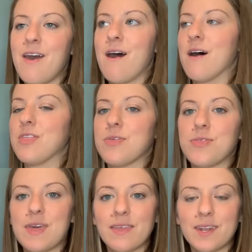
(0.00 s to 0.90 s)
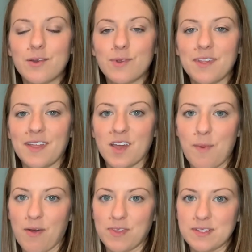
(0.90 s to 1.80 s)
The thing that I really like
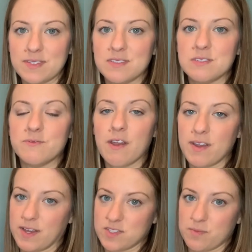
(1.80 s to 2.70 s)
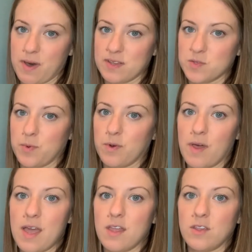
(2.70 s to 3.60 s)
about this is it's very
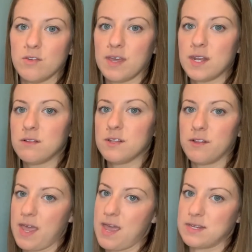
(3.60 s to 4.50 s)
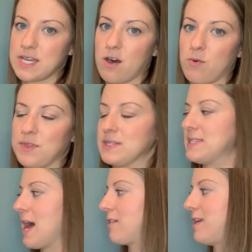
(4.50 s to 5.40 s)
customizable, and you'll get a little handout with
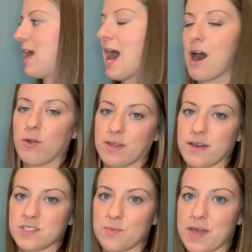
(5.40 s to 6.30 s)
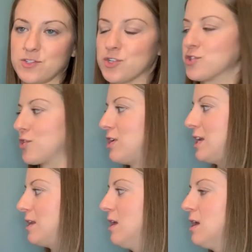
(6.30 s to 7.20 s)
exactly how to customize your
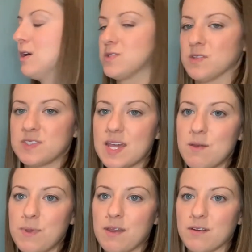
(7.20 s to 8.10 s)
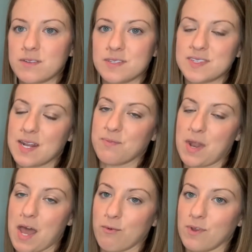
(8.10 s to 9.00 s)
screen. So the setup here is the setup
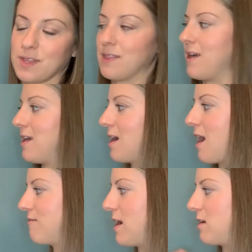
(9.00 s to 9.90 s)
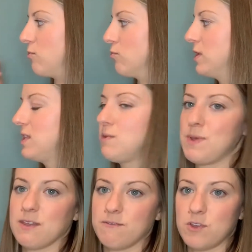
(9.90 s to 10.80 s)
that I really like. I've got a really
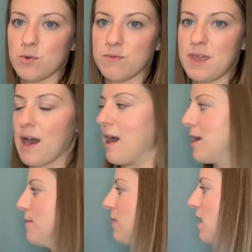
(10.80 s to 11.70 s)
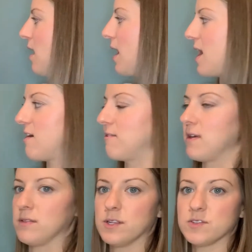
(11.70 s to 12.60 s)
big view of the eye. I have
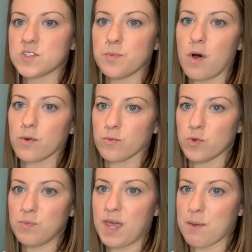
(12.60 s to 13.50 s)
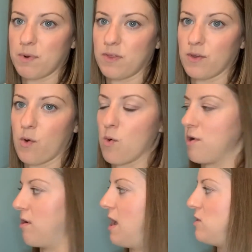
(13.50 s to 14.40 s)
a little small room camera in the
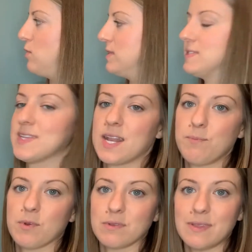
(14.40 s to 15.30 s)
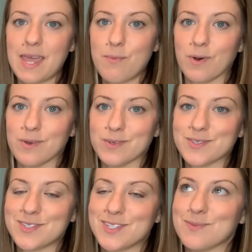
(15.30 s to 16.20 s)
corner, and you can set up your
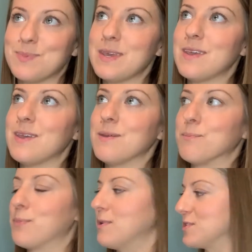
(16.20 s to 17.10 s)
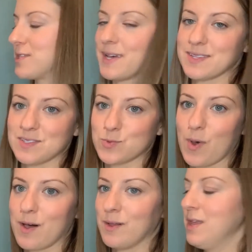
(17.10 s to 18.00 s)
labels to be personalized as
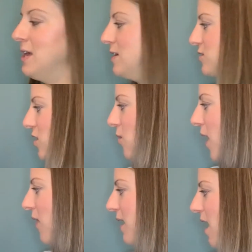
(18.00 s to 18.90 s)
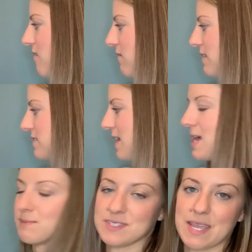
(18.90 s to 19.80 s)
well. So I like having
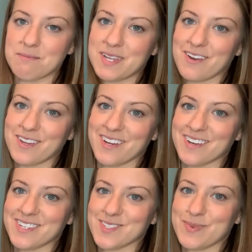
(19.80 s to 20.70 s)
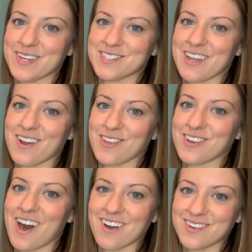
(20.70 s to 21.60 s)
Vesticam's name down here just because they are their
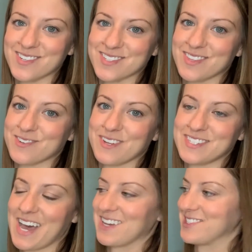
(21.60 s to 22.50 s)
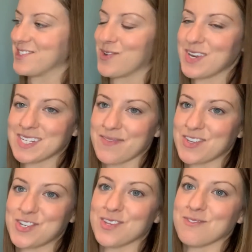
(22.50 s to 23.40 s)
goggles and they're fantastic. So anytime I
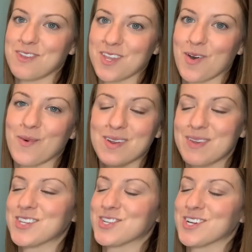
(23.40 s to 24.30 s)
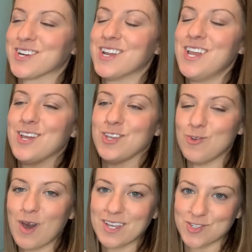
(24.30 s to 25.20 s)
share the video, I want to make sure
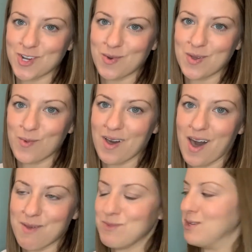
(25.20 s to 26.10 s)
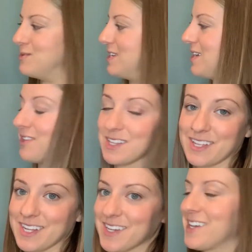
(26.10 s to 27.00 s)
you guys are knowing what I'm using in the
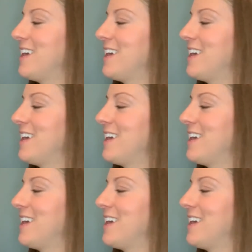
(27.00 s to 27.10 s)
clinic.